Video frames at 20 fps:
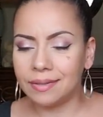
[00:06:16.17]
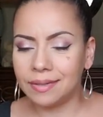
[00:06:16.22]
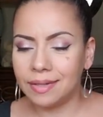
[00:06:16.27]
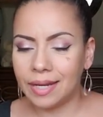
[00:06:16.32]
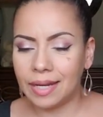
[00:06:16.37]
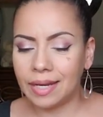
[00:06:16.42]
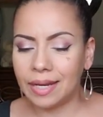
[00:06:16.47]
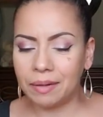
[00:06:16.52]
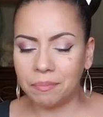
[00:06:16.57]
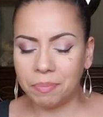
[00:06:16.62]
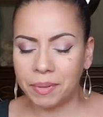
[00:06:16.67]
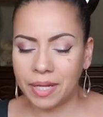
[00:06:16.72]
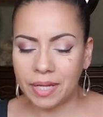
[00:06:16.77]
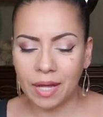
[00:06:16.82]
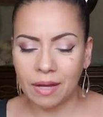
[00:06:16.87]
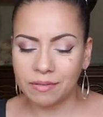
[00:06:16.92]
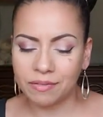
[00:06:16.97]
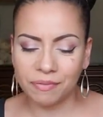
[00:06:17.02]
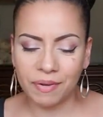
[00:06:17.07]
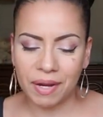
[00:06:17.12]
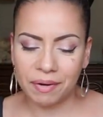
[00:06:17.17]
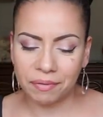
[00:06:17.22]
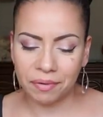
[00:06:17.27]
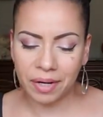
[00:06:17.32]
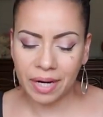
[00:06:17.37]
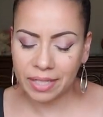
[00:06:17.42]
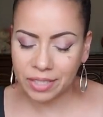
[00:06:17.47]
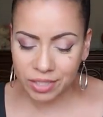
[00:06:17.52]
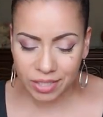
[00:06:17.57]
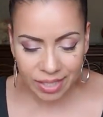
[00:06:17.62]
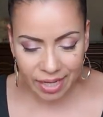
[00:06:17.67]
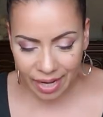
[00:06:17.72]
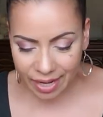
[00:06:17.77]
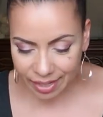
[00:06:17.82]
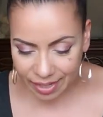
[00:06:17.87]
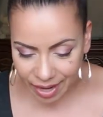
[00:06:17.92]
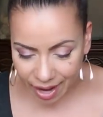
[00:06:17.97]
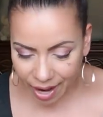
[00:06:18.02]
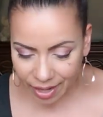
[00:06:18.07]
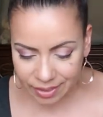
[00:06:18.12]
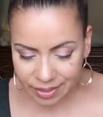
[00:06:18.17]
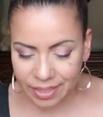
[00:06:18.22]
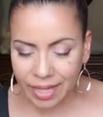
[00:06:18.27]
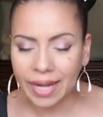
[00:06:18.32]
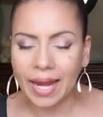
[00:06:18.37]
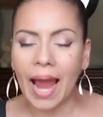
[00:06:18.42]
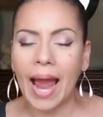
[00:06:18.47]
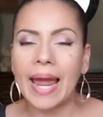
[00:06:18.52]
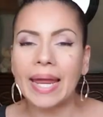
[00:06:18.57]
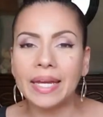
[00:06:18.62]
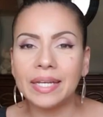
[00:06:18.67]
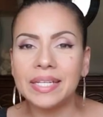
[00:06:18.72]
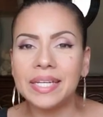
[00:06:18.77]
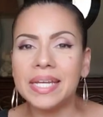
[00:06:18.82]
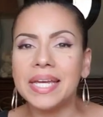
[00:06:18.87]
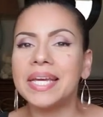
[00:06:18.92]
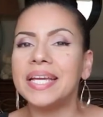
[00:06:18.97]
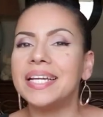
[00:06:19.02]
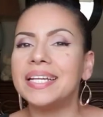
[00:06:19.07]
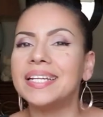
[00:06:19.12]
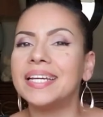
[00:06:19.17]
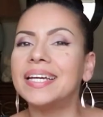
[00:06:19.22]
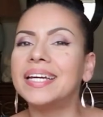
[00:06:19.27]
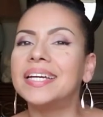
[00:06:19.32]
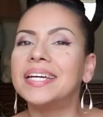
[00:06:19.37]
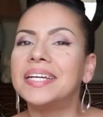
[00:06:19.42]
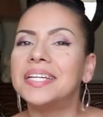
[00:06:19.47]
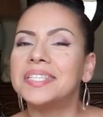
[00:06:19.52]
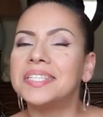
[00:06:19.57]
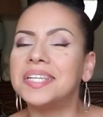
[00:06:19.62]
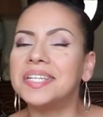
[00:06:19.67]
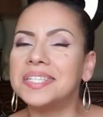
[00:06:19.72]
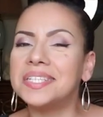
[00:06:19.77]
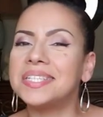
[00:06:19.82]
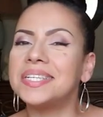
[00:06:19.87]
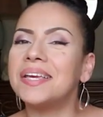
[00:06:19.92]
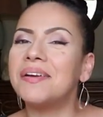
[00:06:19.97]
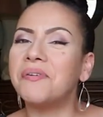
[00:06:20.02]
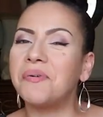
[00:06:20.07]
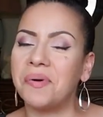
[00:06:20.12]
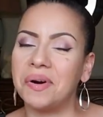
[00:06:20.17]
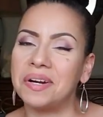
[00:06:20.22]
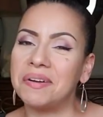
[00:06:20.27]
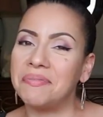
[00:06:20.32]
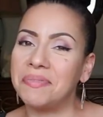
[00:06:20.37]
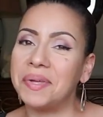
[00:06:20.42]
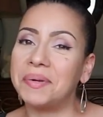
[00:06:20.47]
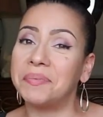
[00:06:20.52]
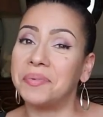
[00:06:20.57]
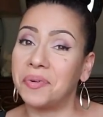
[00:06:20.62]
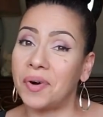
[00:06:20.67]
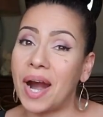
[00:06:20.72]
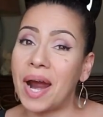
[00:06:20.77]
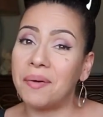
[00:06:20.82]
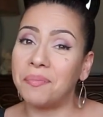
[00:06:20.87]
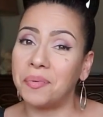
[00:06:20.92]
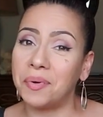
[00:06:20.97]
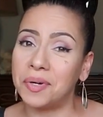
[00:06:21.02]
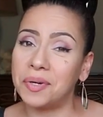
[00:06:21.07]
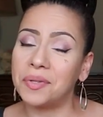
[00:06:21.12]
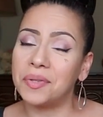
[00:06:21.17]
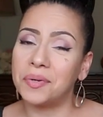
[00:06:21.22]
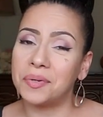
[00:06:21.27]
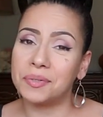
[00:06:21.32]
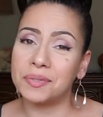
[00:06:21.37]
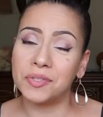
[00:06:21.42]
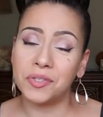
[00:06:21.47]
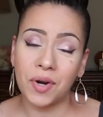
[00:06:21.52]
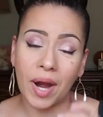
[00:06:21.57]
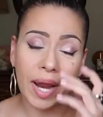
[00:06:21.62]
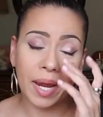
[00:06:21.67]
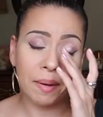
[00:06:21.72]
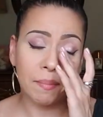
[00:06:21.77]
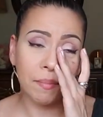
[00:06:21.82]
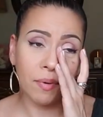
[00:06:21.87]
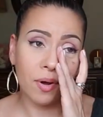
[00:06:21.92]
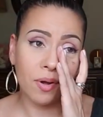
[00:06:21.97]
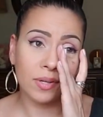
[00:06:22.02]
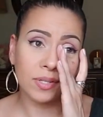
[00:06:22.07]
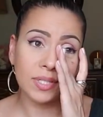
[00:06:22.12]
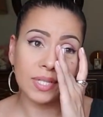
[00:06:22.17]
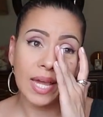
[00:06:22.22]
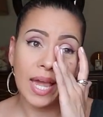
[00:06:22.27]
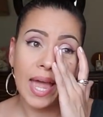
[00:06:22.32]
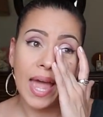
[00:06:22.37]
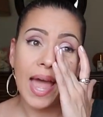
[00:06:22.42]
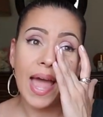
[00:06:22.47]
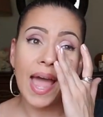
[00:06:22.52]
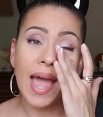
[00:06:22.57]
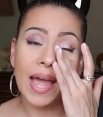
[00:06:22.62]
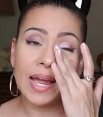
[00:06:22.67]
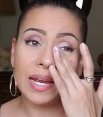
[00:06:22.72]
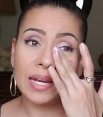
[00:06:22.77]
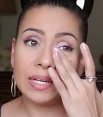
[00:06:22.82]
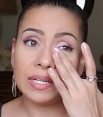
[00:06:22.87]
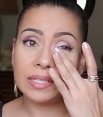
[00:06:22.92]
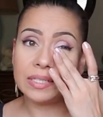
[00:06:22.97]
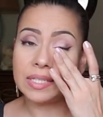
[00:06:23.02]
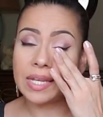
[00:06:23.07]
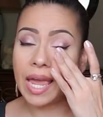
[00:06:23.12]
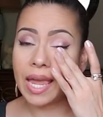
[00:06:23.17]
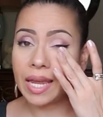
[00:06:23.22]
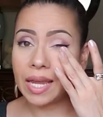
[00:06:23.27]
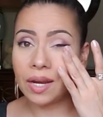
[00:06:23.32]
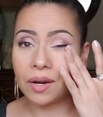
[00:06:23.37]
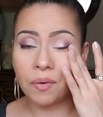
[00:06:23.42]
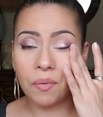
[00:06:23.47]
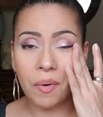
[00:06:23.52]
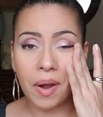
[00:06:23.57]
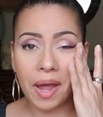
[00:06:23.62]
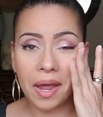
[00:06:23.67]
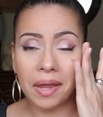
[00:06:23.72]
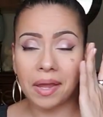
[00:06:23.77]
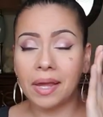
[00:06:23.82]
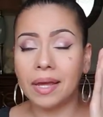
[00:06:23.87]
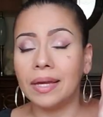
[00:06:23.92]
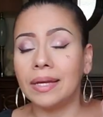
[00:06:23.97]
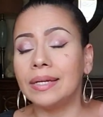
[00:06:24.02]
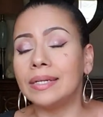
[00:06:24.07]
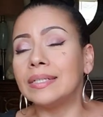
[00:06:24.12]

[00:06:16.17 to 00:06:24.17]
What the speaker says: in Pilaf's favor. It just cannot. Like, I need to see one of them grab one of those Dragon Balls and take it away.